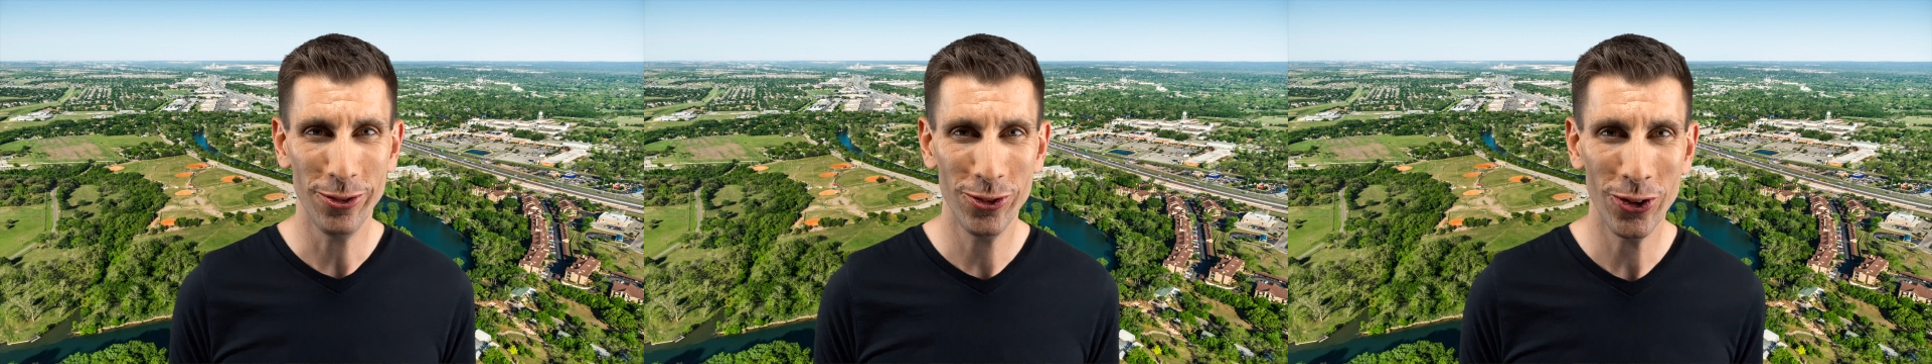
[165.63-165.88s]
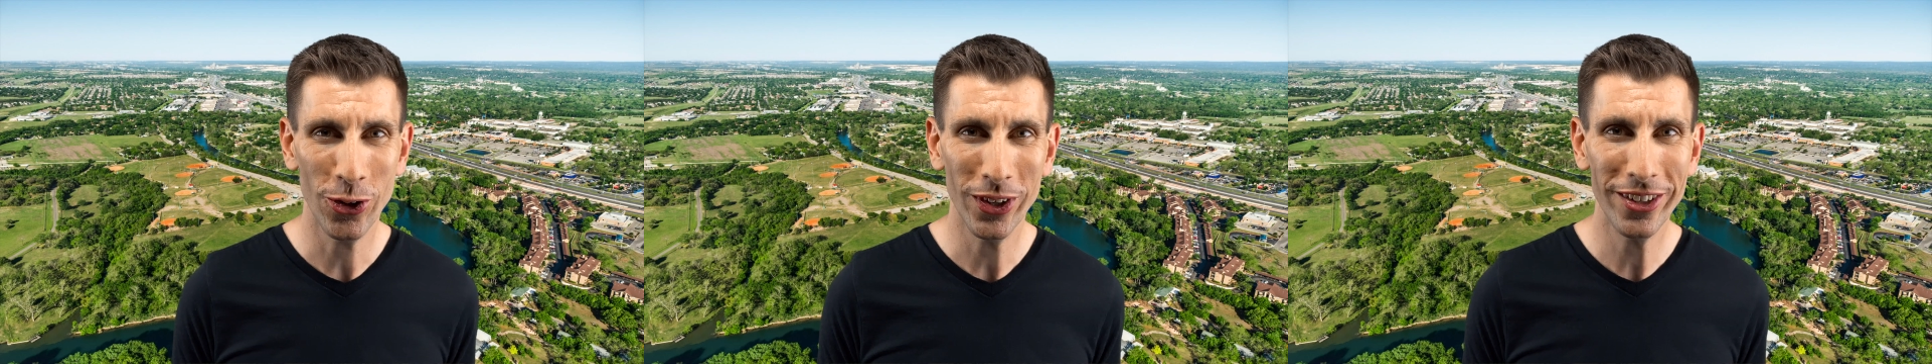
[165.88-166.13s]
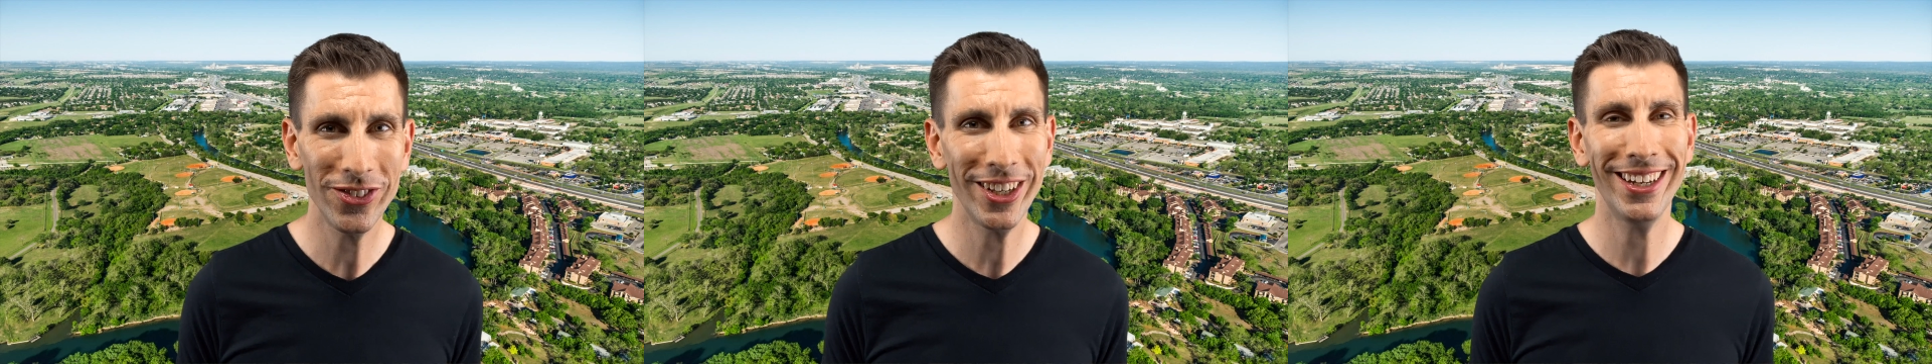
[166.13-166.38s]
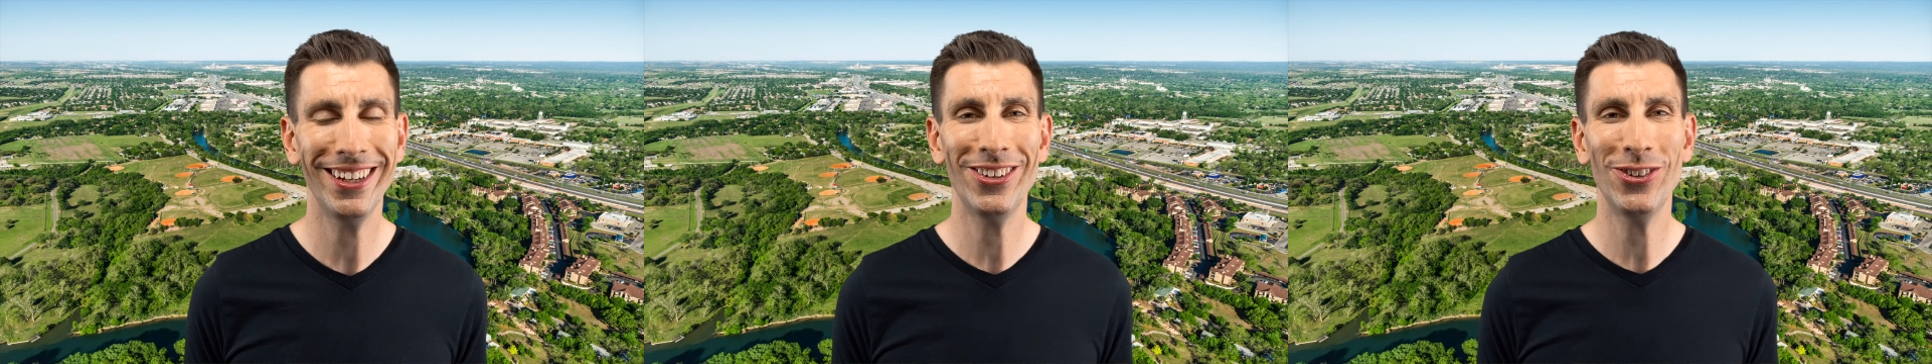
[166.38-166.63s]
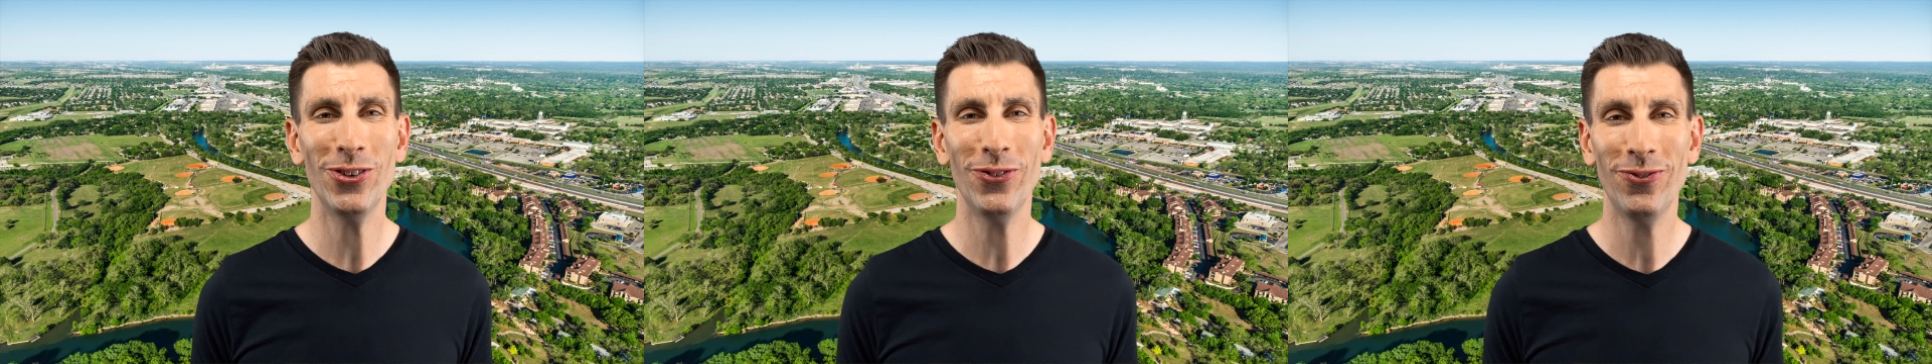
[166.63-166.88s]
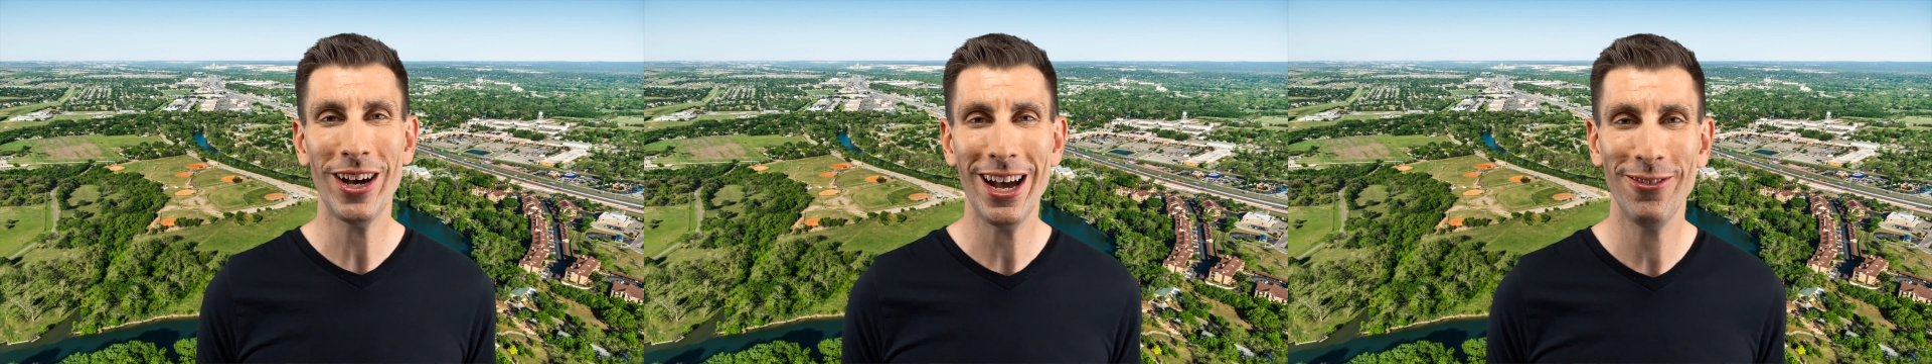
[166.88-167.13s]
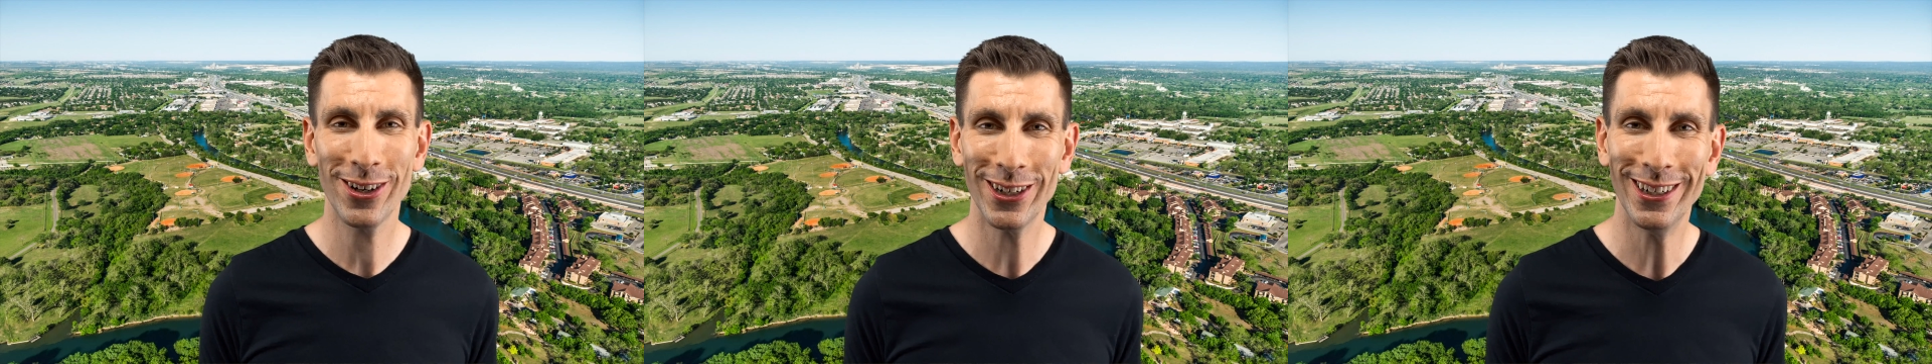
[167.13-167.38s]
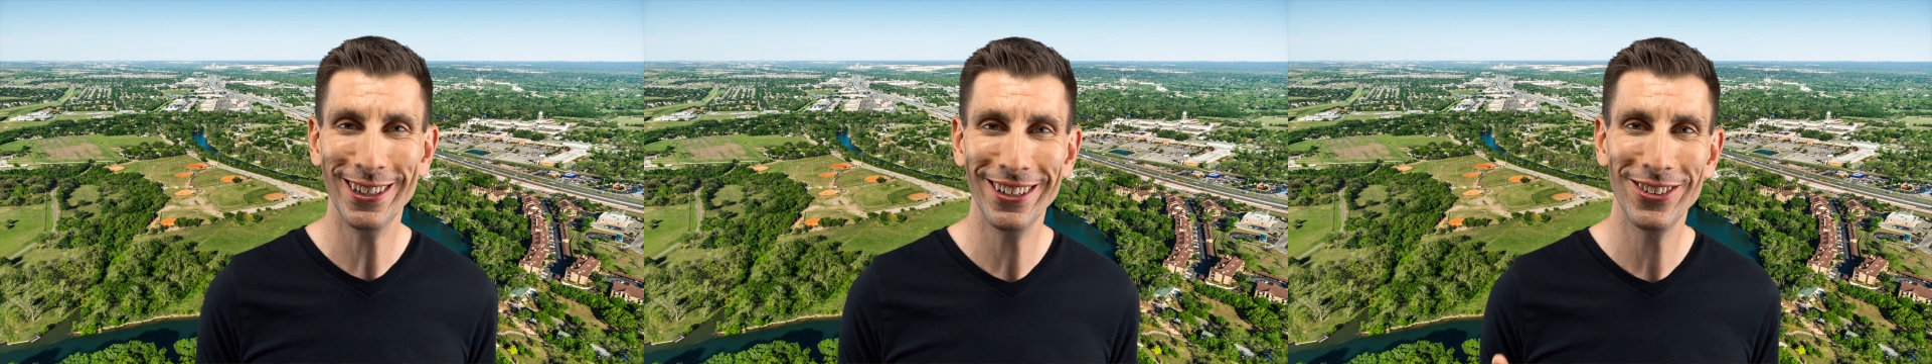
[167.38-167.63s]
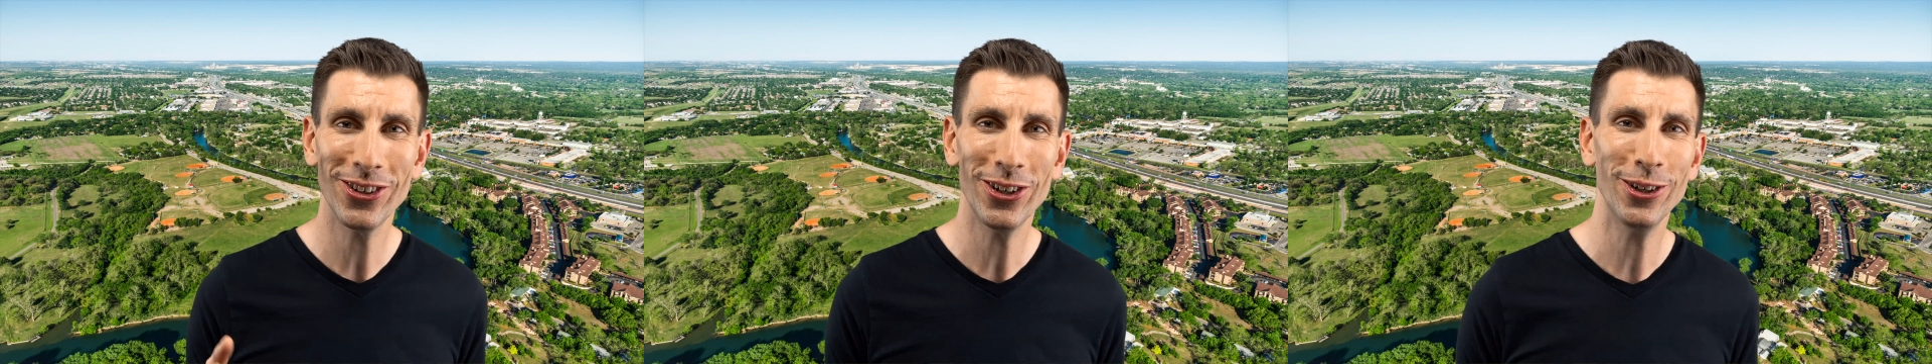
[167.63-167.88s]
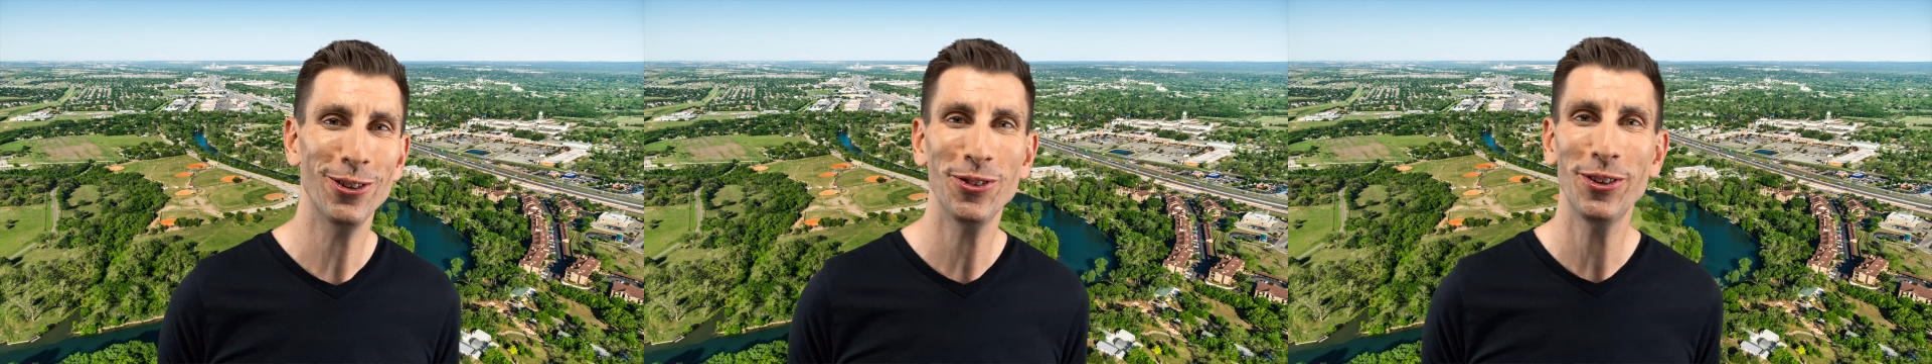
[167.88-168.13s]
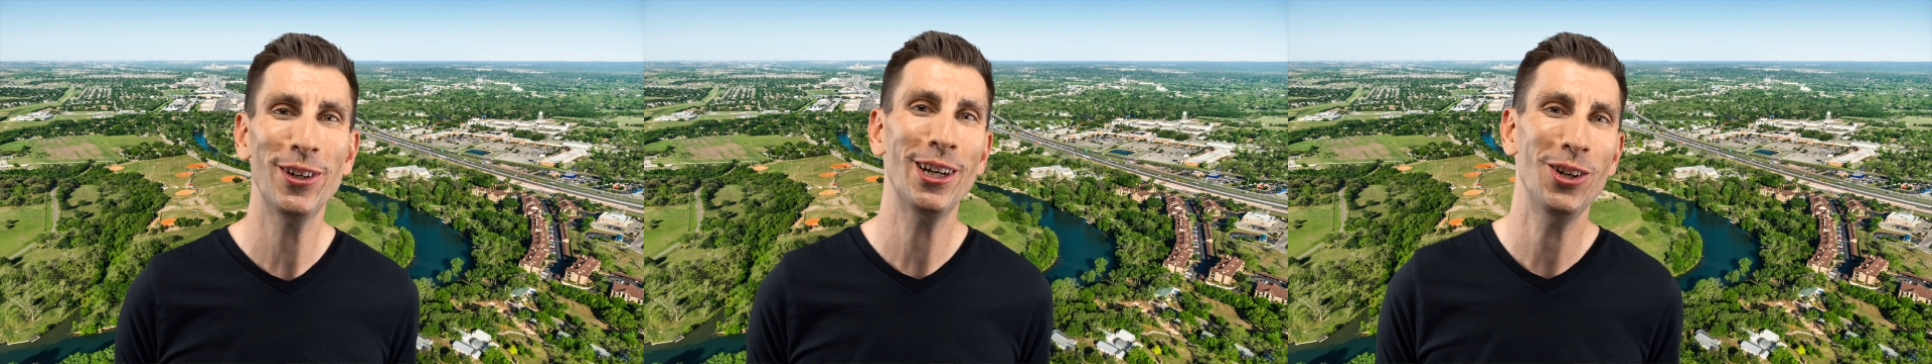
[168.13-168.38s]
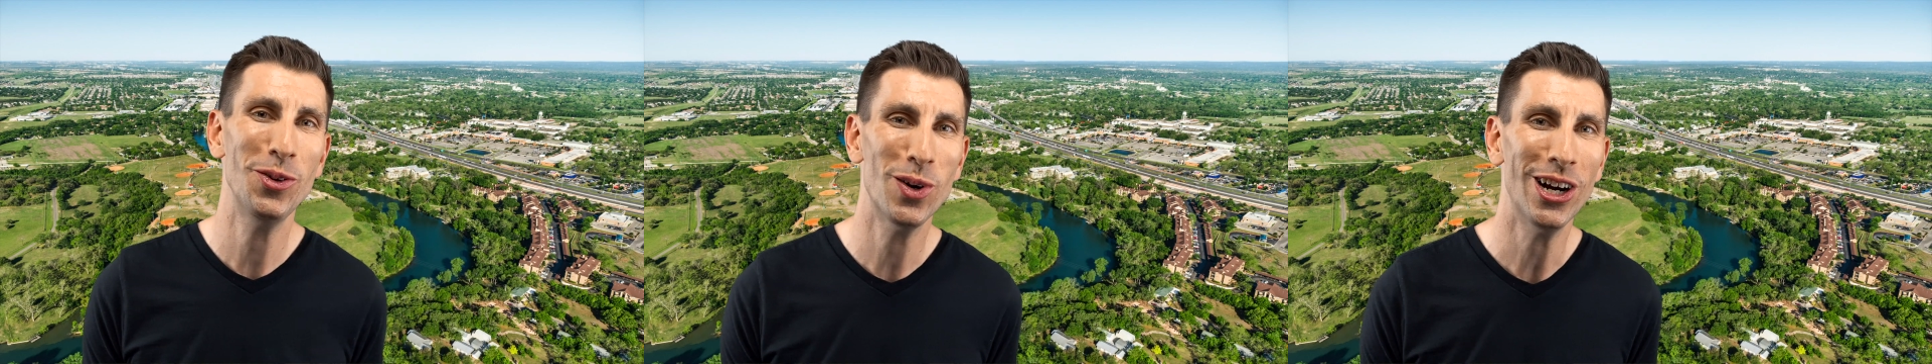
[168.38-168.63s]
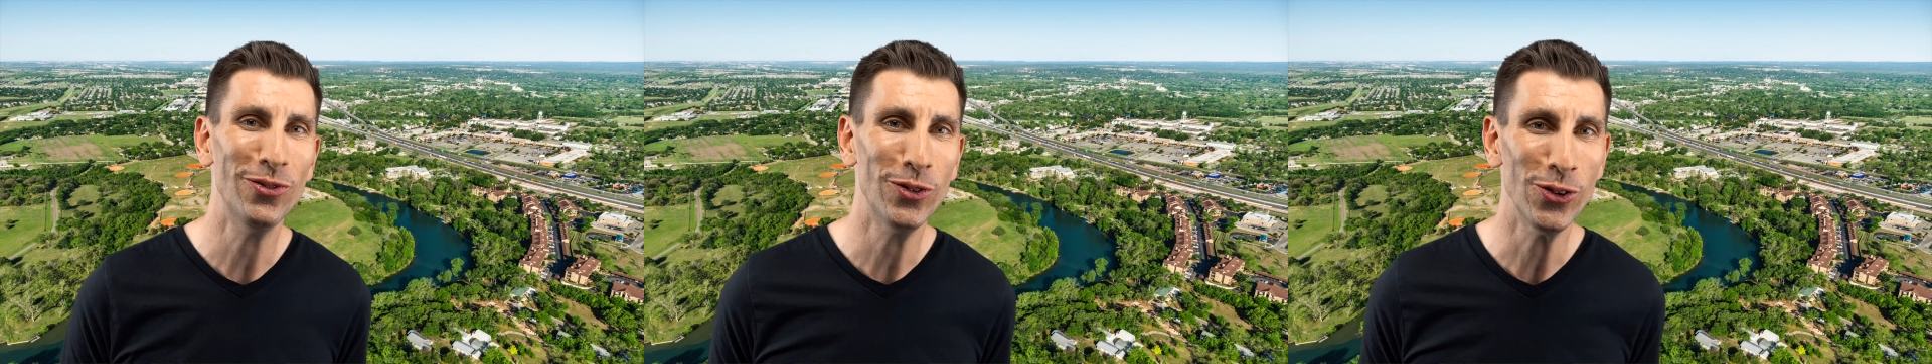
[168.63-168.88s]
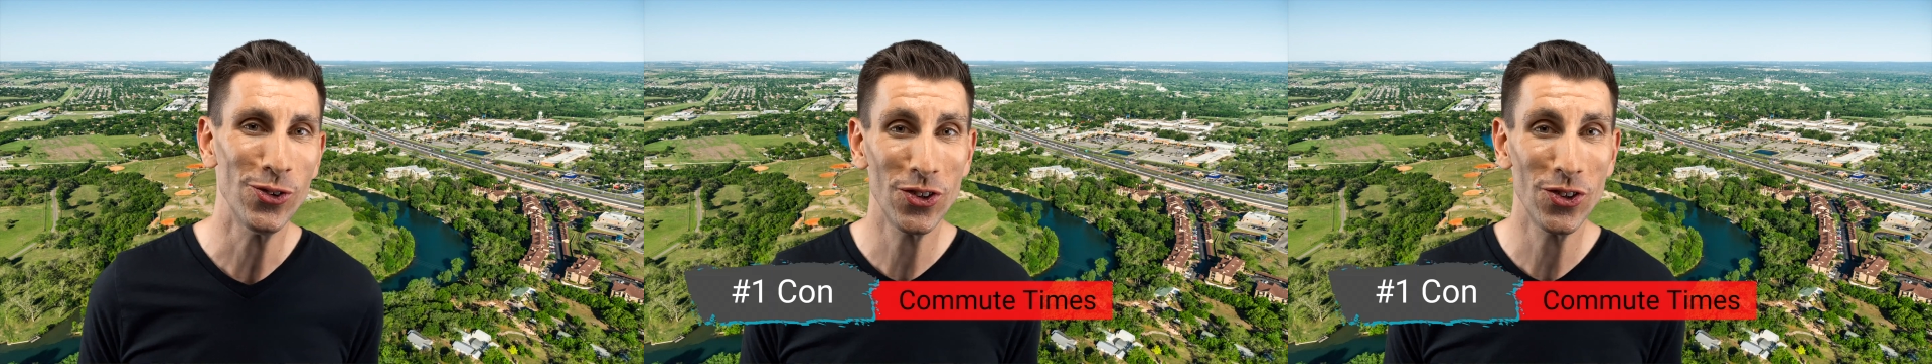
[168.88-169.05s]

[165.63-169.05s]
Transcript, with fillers: So let's get into the five cons of living in New Braunfels.